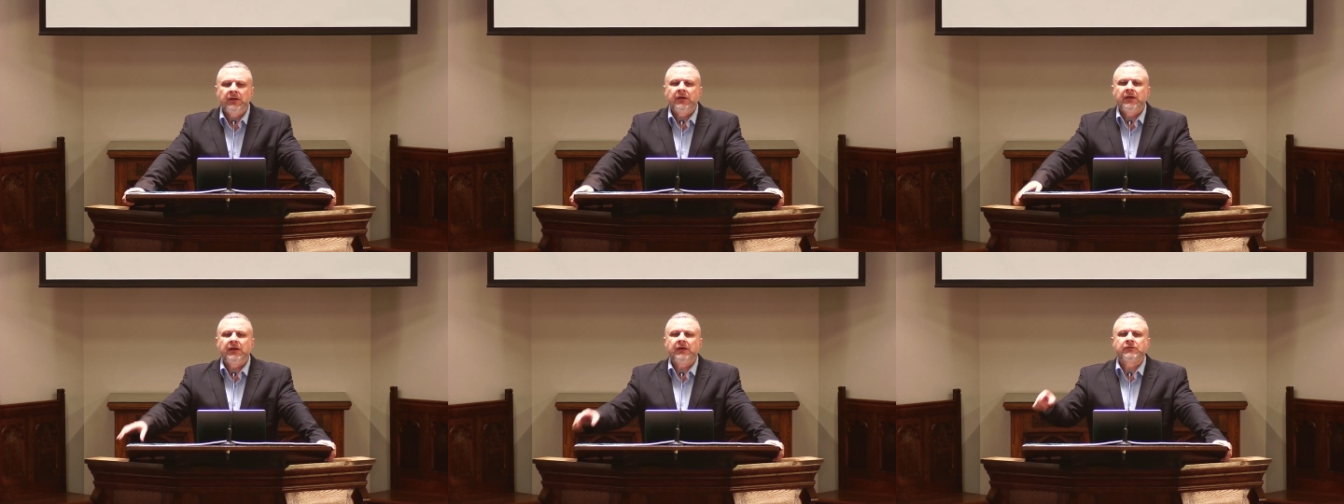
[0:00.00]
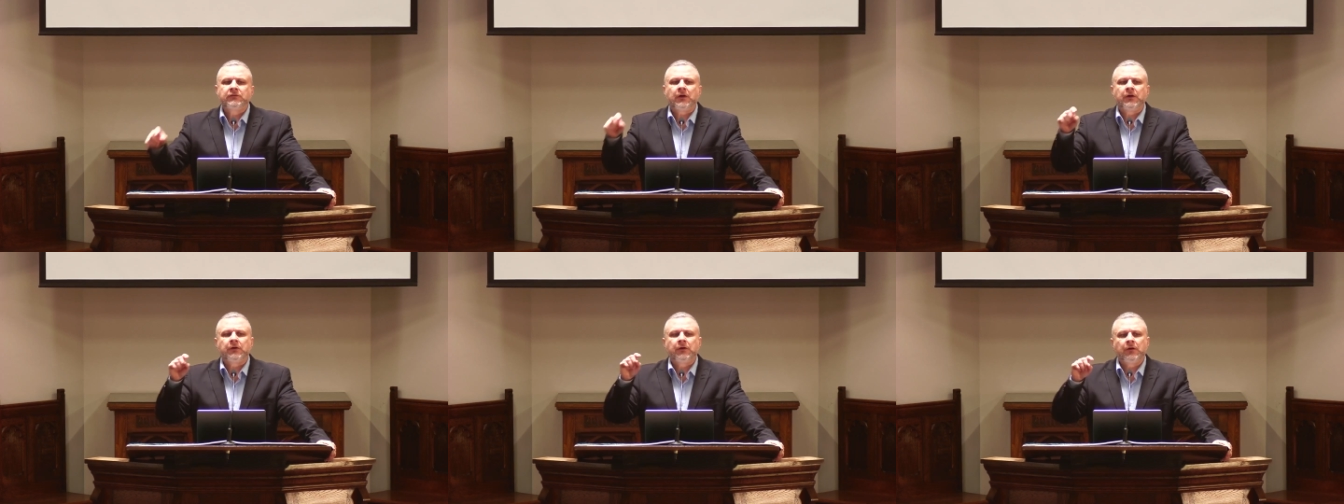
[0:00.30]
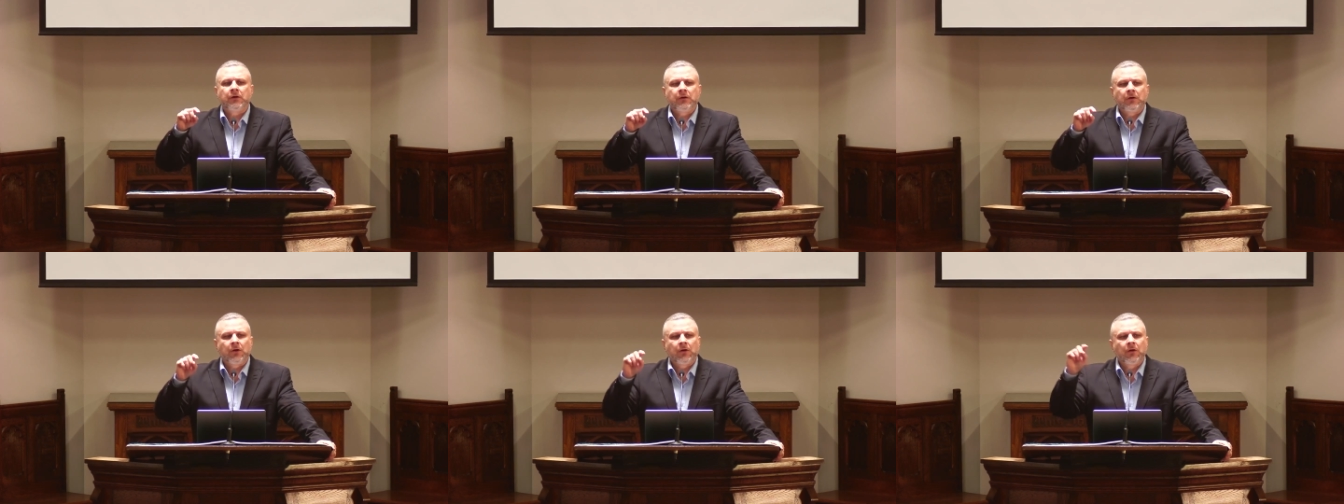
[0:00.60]
it's on
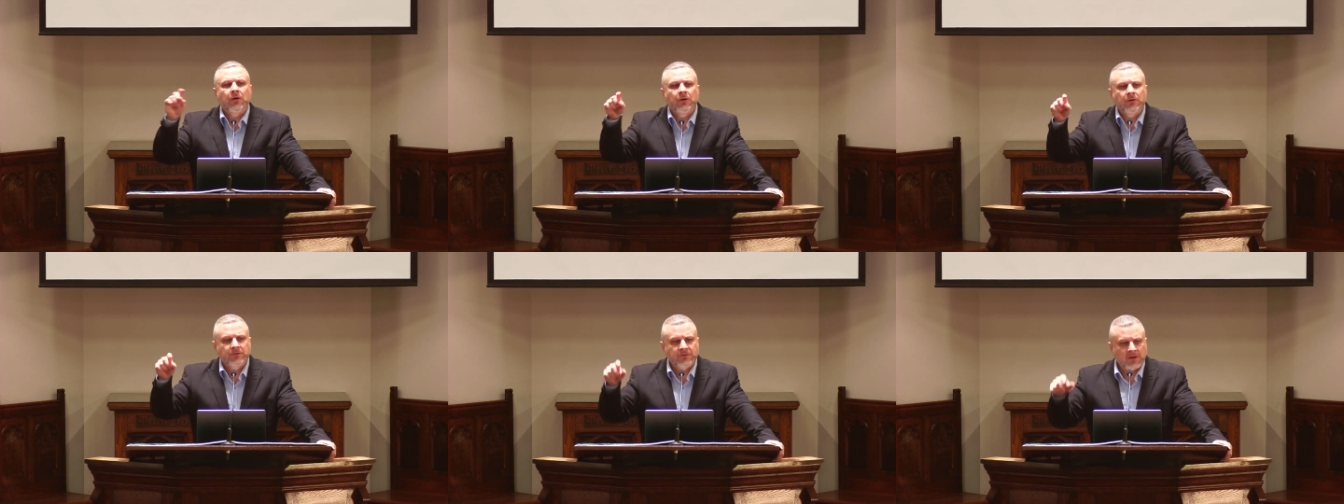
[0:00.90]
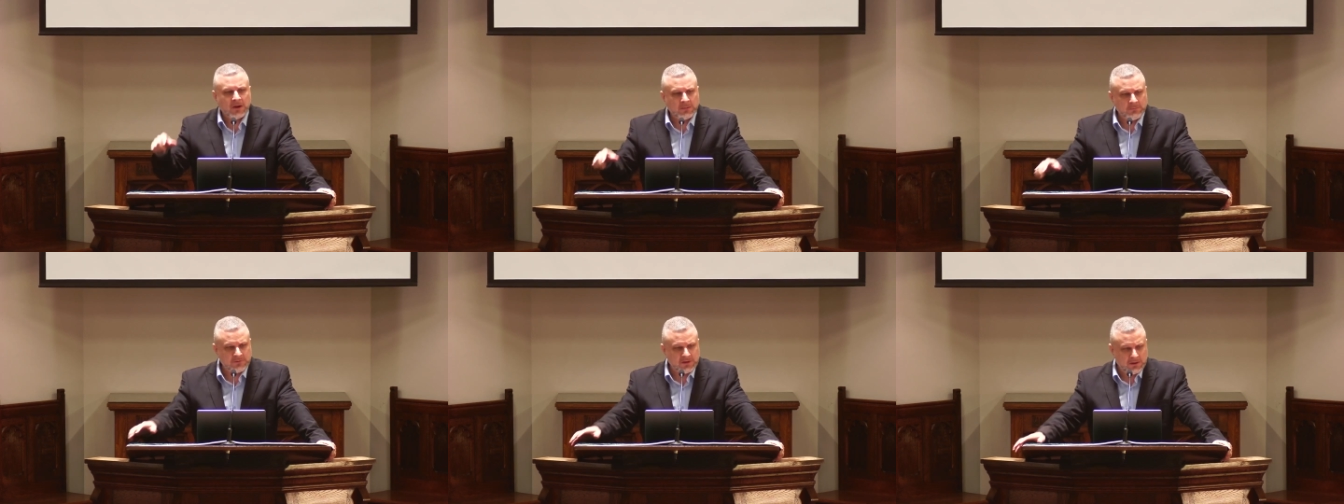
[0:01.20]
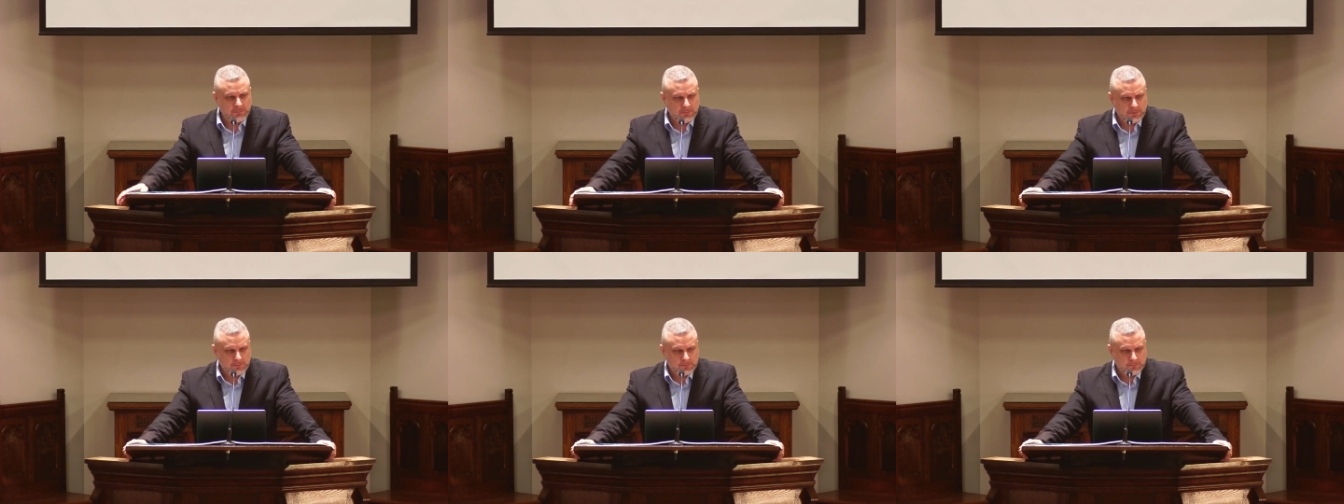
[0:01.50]
her
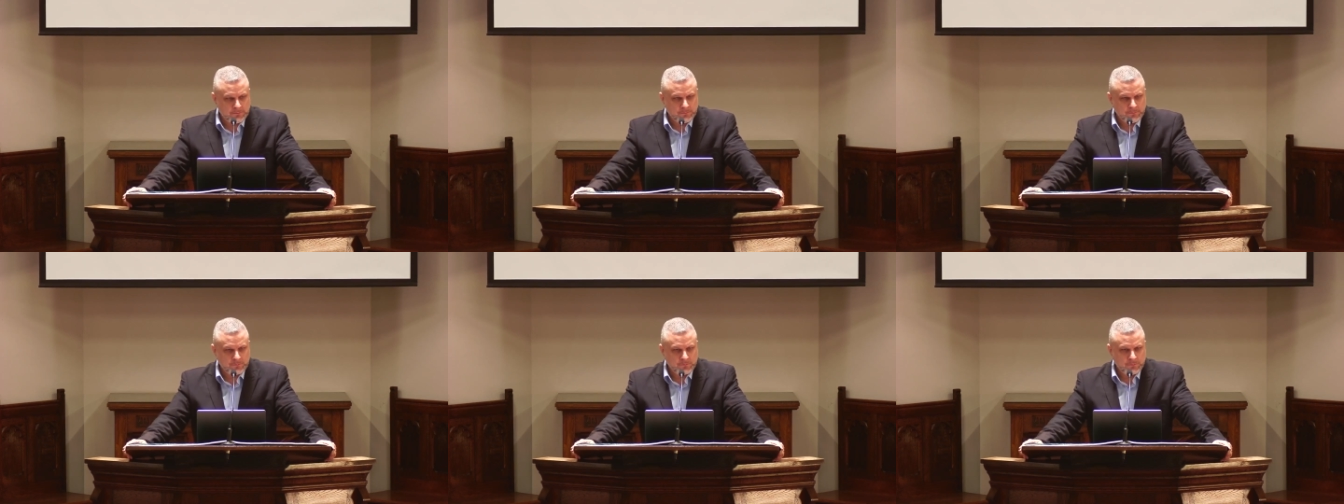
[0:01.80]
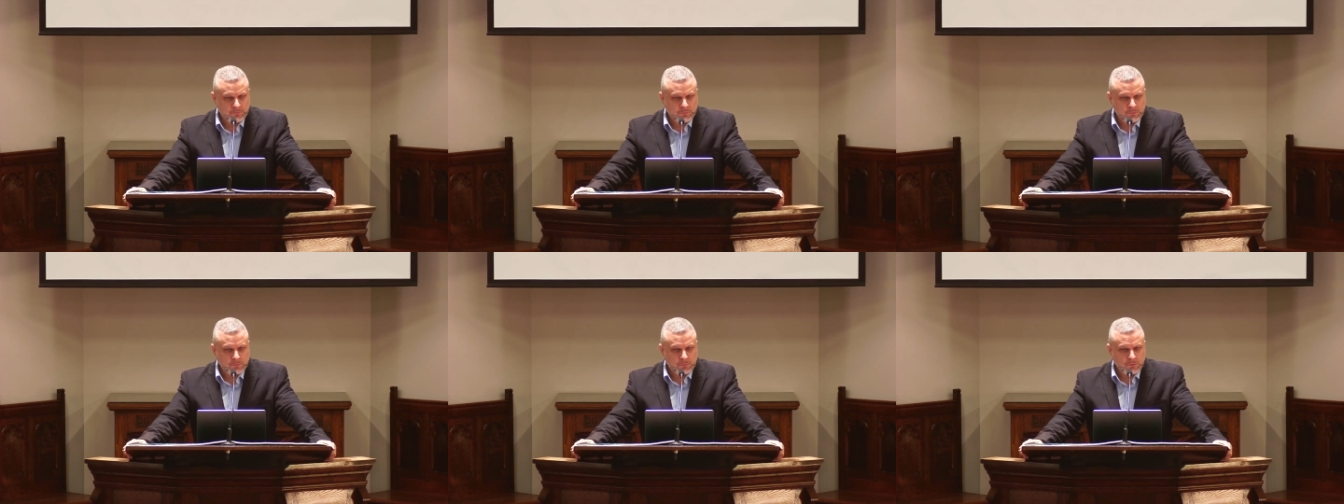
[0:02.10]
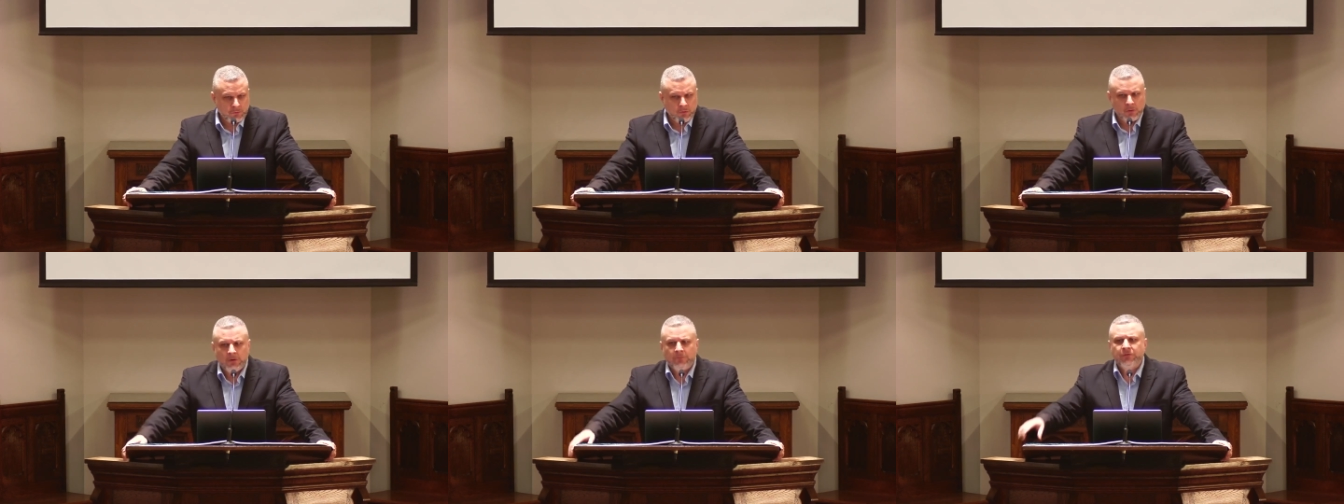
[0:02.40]
timetable or